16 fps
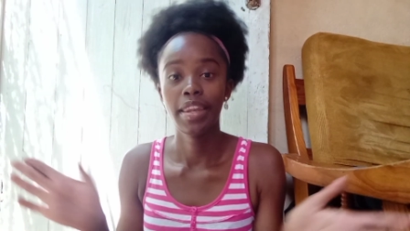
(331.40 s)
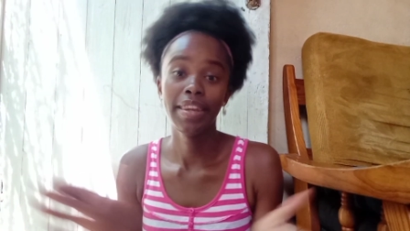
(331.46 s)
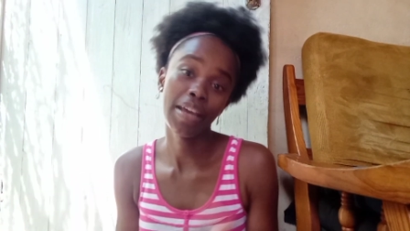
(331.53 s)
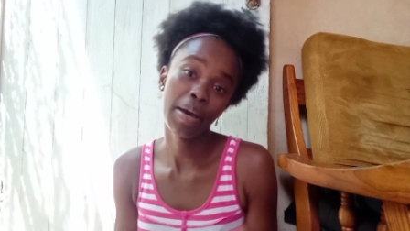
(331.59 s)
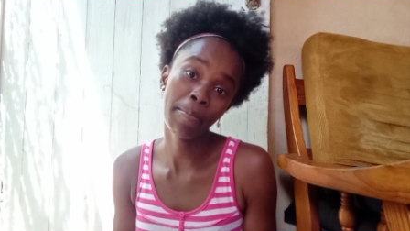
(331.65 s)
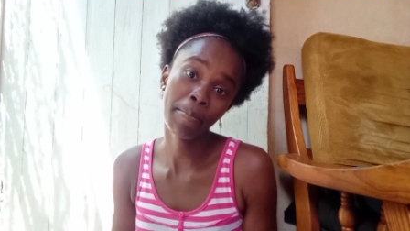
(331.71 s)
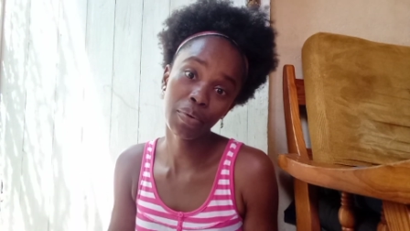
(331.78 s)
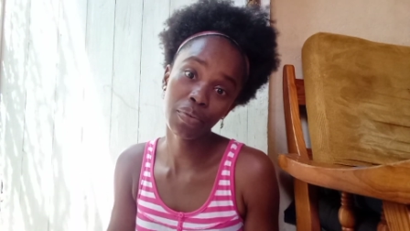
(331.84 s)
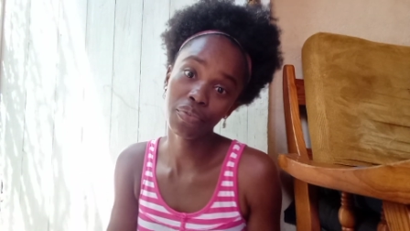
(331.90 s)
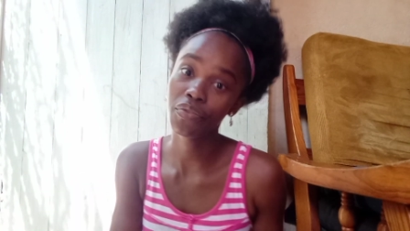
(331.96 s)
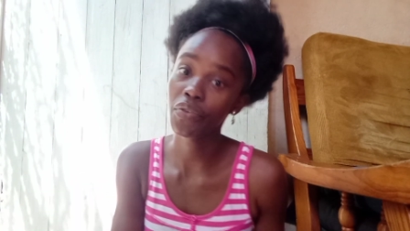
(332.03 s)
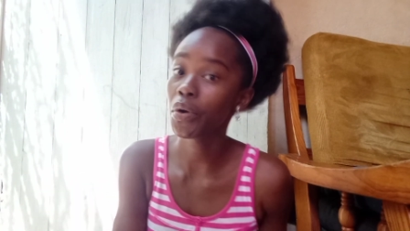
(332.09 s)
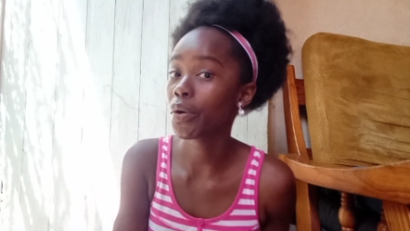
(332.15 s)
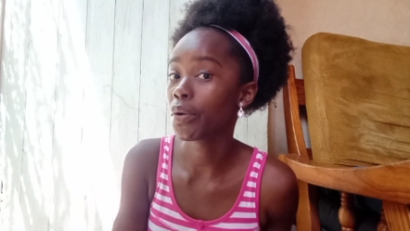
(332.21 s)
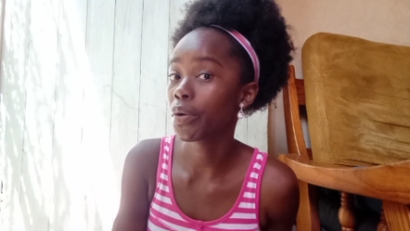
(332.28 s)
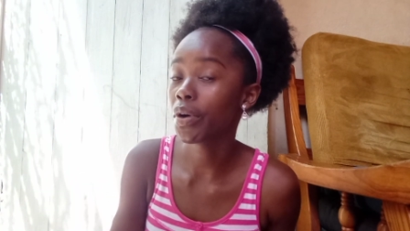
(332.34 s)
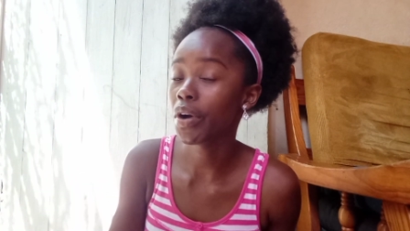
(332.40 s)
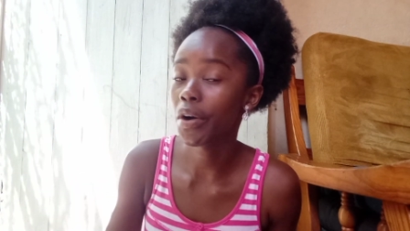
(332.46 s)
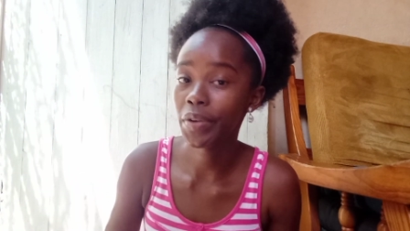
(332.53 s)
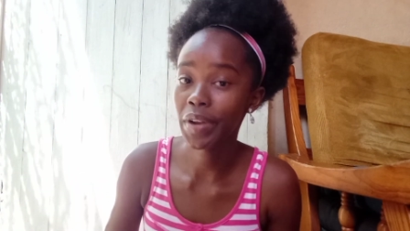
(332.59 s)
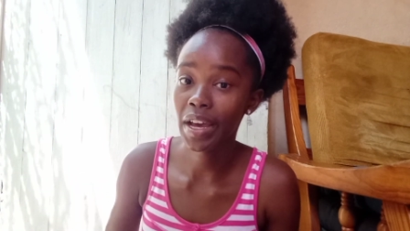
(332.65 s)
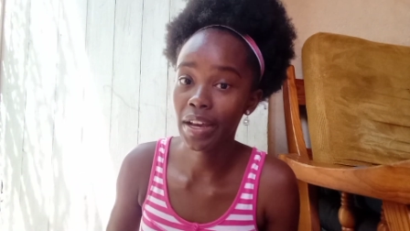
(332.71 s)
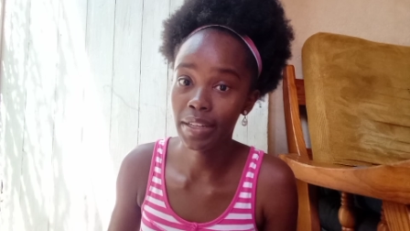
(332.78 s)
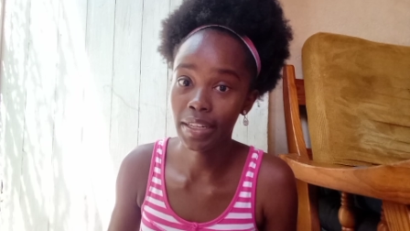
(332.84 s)
Number 4
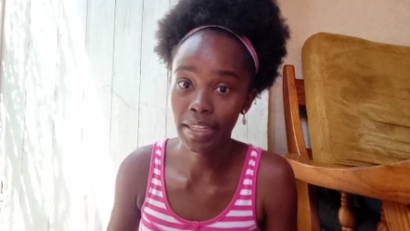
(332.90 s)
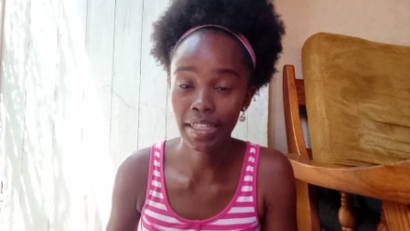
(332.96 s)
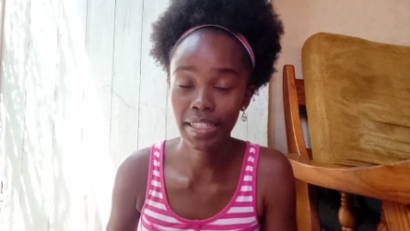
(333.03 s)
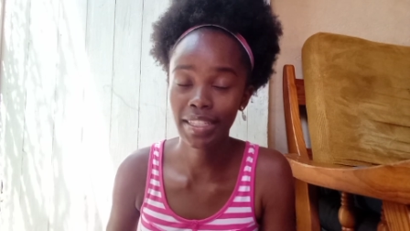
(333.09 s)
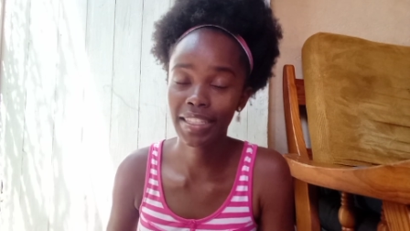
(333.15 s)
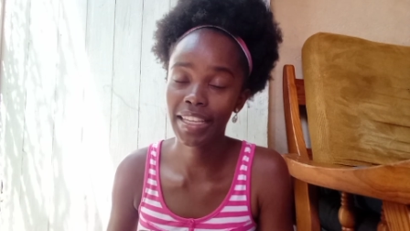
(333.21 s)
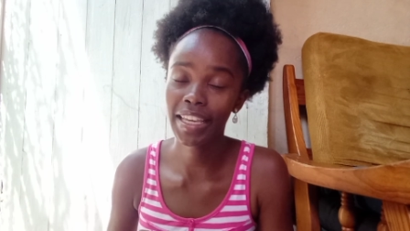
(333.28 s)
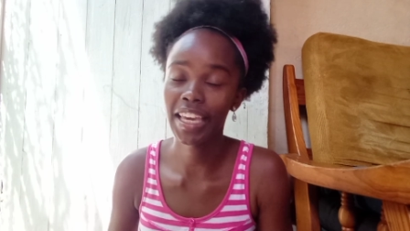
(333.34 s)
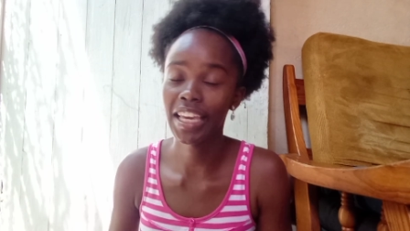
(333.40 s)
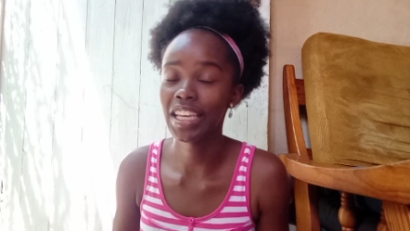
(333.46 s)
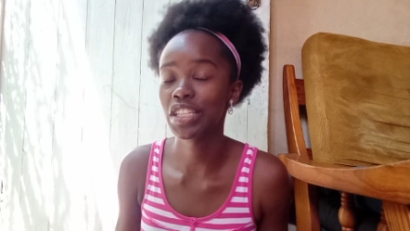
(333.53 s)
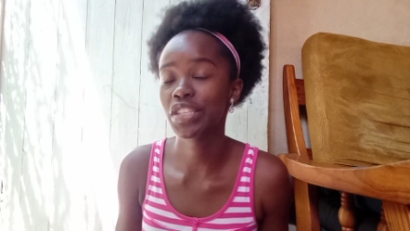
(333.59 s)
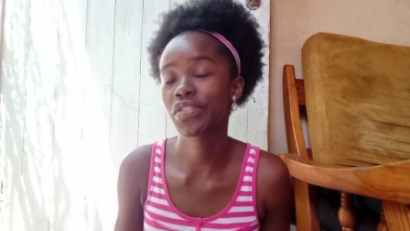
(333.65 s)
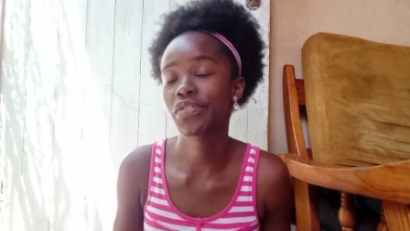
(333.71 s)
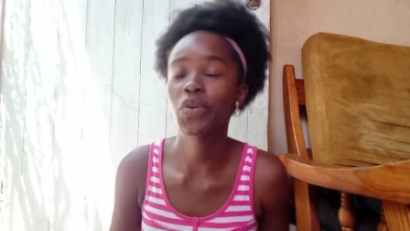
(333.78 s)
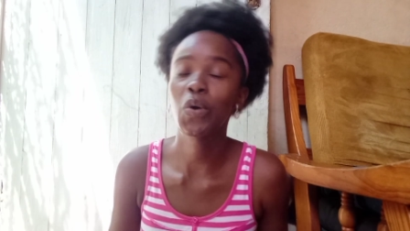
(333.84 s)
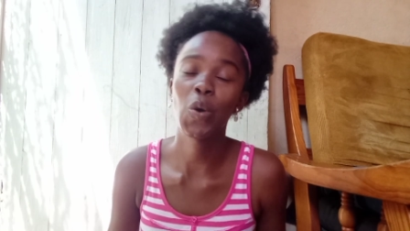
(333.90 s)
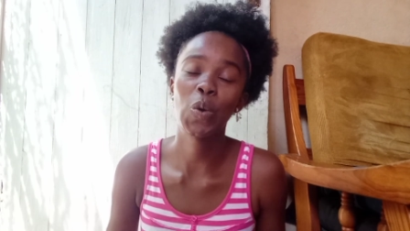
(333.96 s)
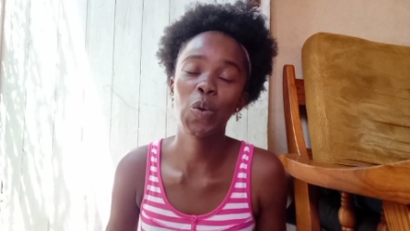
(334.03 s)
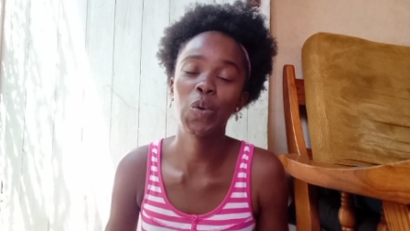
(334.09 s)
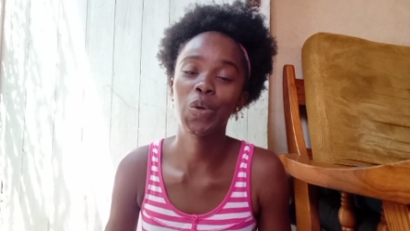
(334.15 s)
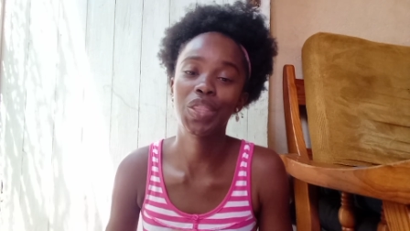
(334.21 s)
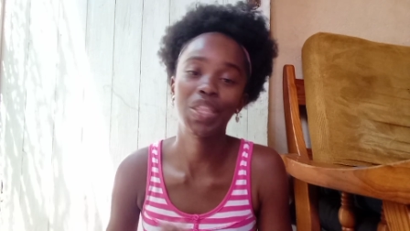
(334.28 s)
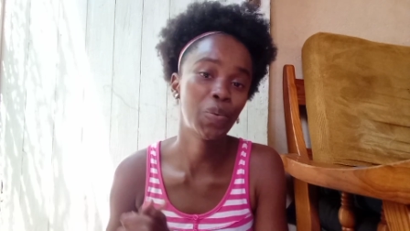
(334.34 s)
on our list is
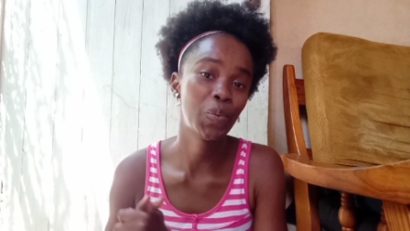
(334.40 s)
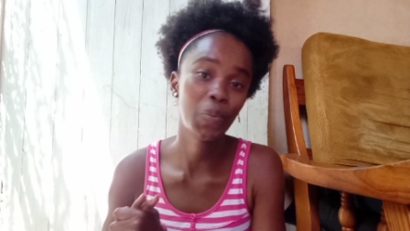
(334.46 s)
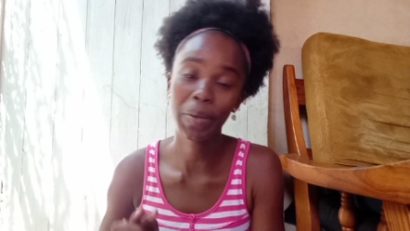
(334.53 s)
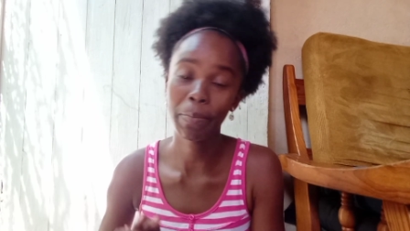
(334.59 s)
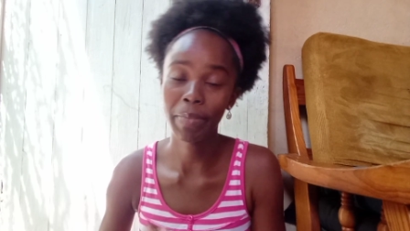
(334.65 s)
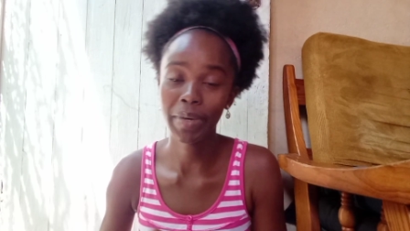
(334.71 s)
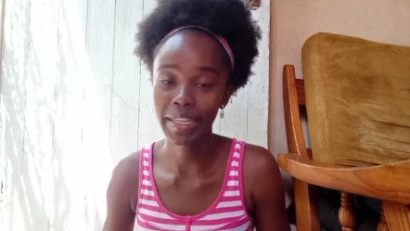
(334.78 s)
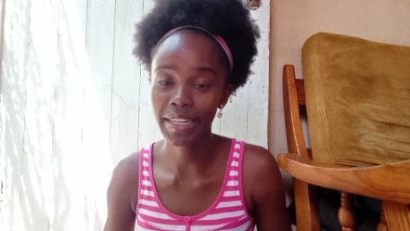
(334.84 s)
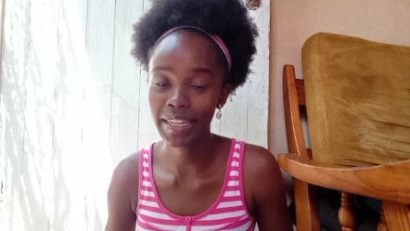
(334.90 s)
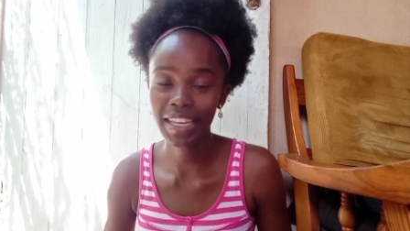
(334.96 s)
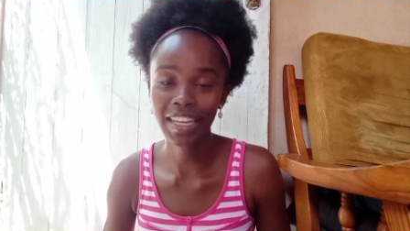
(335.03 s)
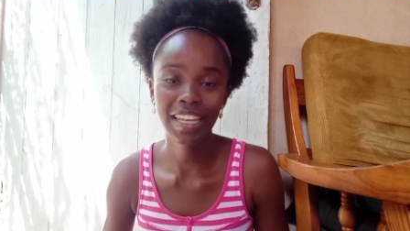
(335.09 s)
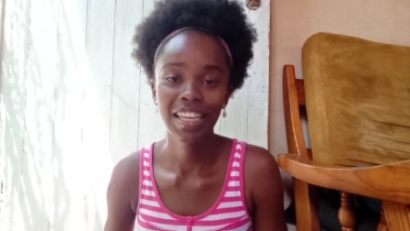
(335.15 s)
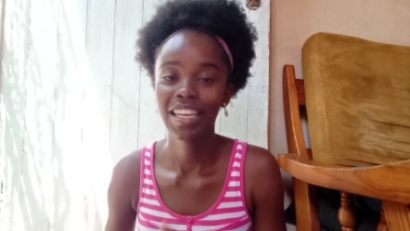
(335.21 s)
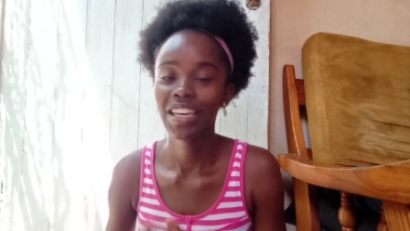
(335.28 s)
for the women,